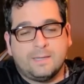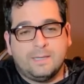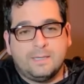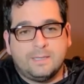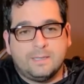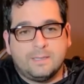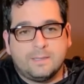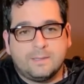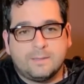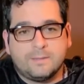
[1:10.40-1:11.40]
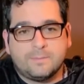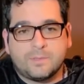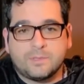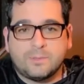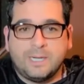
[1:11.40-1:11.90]
In
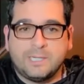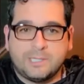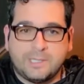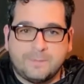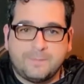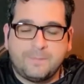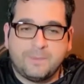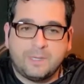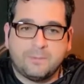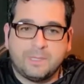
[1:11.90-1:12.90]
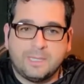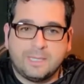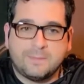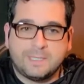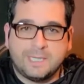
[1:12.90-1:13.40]
persuasion, it really
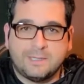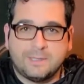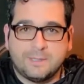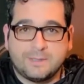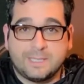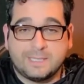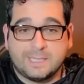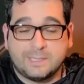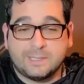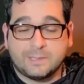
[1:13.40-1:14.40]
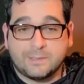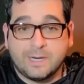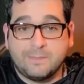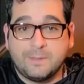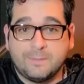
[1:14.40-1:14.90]
comes down to those things I just
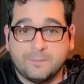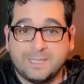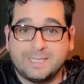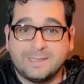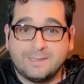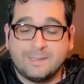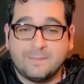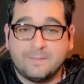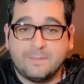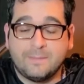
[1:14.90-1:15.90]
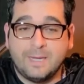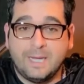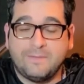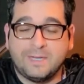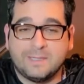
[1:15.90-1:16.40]
described. Reasons,
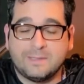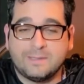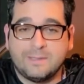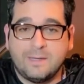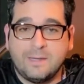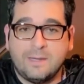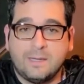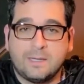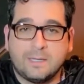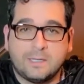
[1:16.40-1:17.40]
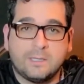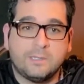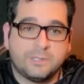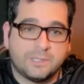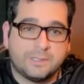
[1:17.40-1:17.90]
evidence,
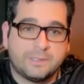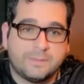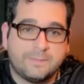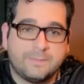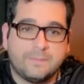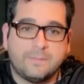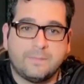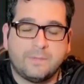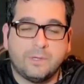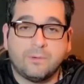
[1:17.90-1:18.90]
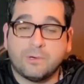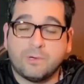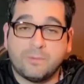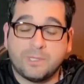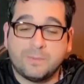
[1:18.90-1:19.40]
conclusions, the
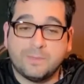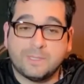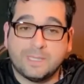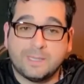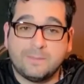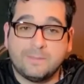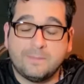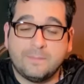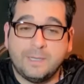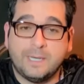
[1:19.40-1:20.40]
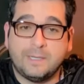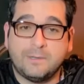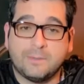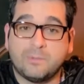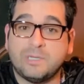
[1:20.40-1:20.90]
order in which you present them, and
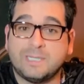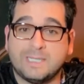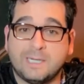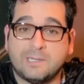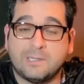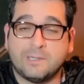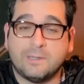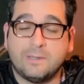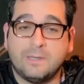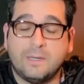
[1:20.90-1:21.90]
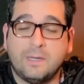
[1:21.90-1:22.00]
your presentation